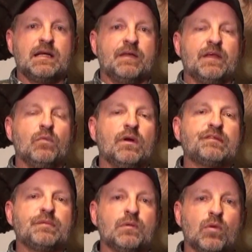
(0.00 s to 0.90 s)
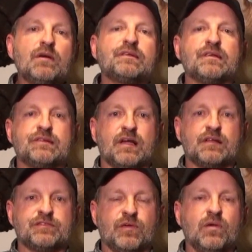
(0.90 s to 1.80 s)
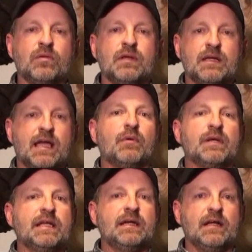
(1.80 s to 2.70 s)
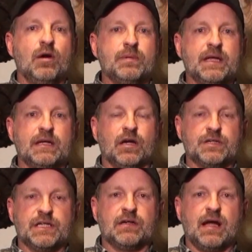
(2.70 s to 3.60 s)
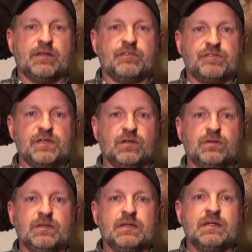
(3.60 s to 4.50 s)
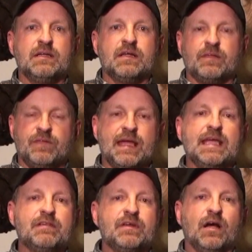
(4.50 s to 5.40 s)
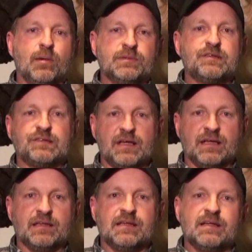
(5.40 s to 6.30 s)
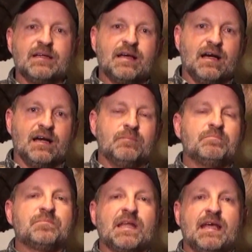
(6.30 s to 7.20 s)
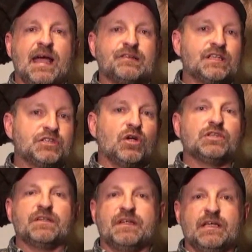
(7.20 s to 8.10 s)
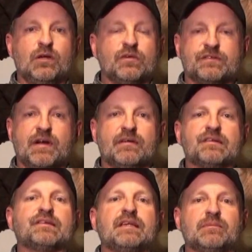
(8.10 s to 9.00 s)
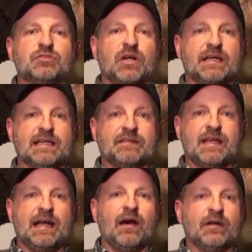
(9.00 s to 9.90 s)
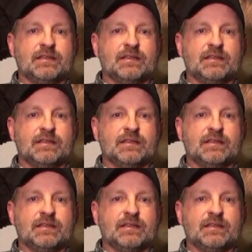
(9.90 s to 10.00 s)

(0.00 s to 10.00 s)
And then once we were successful and we needed help getting our deer out of the field, they even helped us in. Um, as I showed you, the hill was very steep trying to get that out.